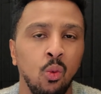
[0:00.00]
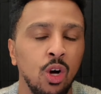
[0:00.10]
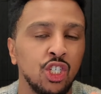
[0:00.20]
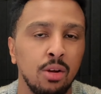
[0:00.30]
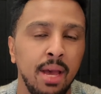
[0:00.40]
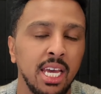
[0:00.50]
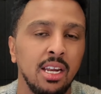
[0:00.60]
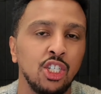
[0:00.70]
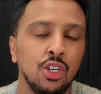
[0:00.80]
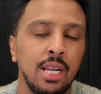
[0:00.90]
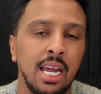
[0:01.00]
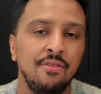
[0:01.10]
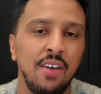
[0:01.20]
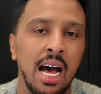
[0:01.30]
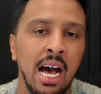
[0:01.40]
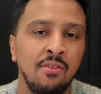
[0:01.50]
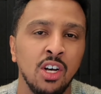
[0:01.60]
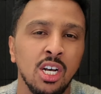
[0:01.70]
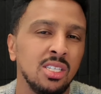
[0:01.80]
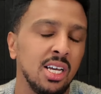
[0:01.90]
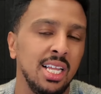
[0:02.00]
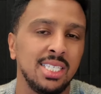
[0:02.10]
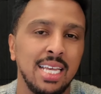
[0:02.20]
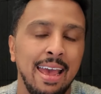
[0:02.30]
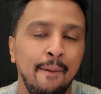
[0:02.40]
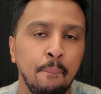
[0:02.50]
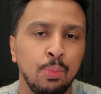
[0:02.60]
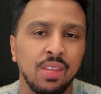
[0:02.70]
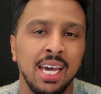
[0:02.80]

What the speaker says: what you're making at your 9 to 5 to, let's say,